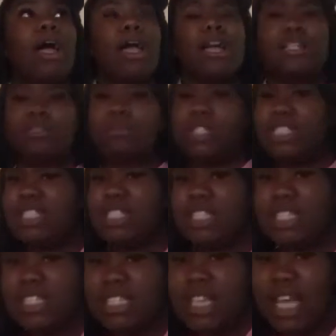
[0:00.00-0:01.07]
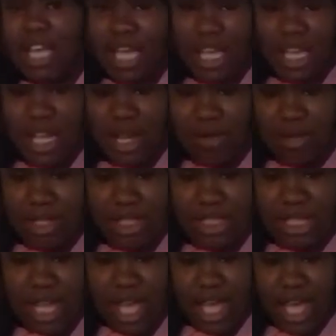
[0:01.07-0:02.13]
in 2016, I want to
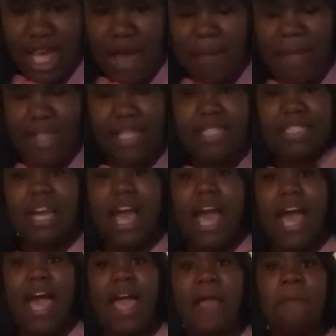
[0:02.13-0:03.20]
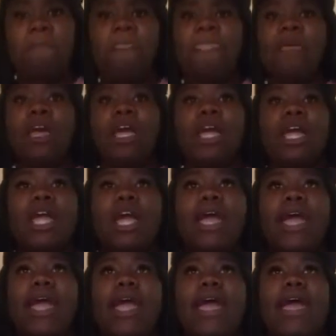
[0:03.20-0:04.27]
say, I met this guy,
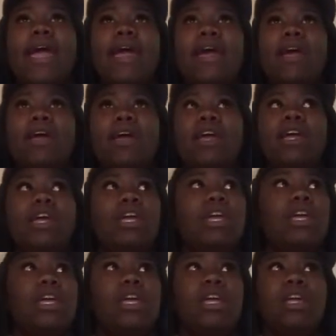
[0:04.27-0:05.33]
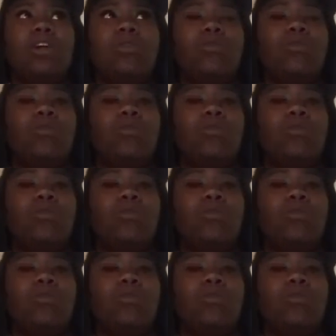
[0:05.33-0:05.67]
and he